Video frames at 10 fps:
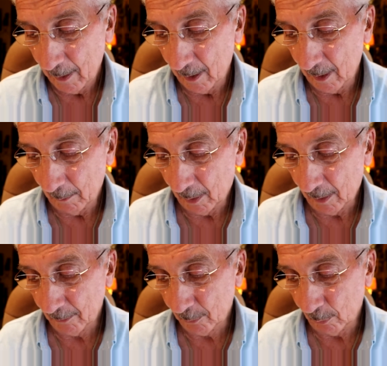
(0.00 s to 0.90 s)
and I'm
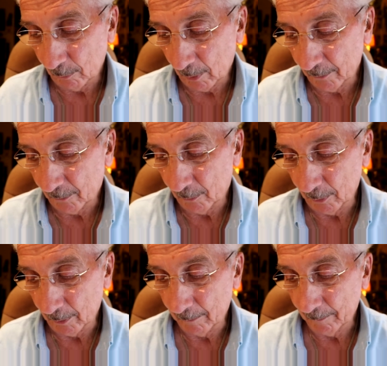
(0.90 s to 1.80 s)
honest with Rod
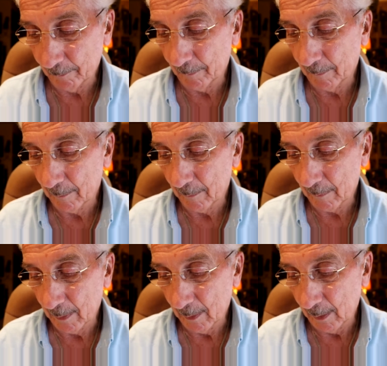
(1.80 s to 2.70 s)
Stewart,
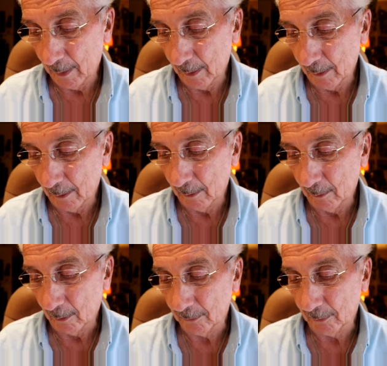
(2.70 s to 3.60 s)
and
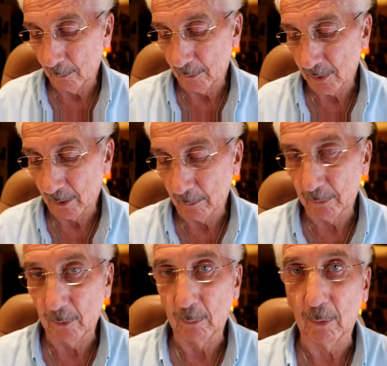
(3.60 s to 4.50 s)
also with Jacob
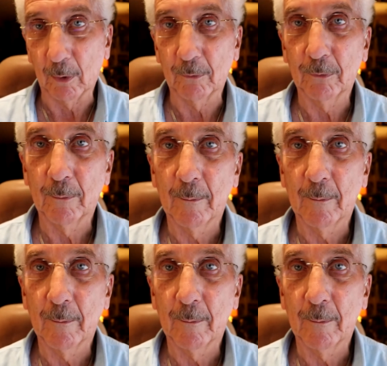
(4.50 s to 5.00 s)
Soboroff.